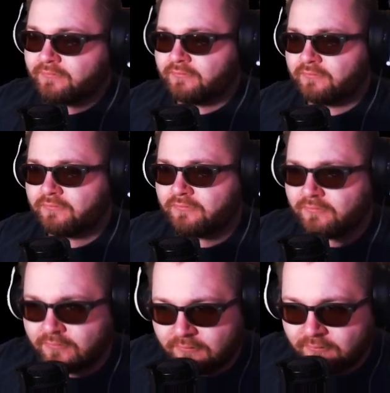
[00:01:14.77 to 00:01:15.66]
qualified
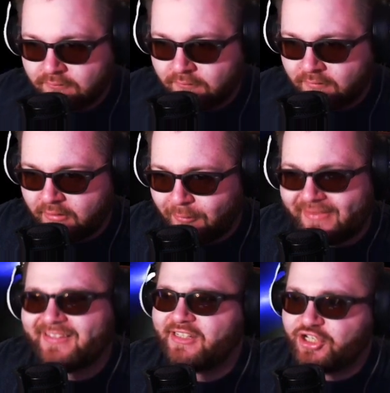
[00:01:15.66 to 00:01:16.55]
recruits.
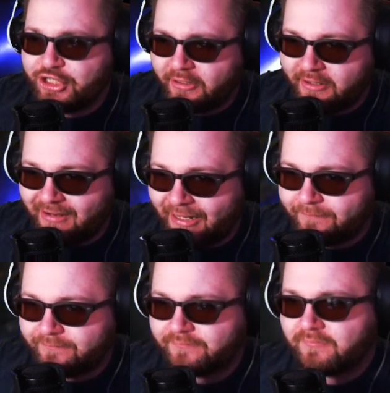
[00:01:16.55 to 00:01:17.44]
Wait, this is Shuri,
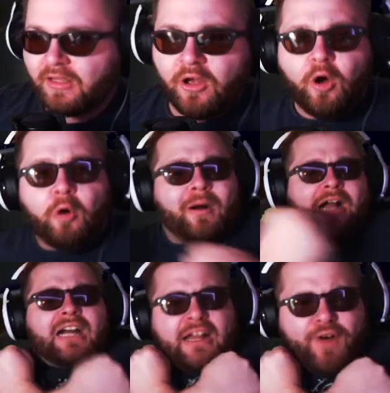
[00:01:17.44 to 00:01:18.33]
right?
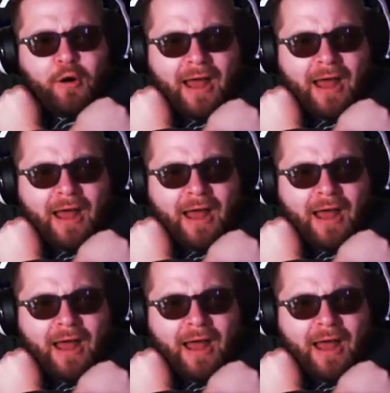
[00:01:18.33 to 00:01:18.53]
Wakanda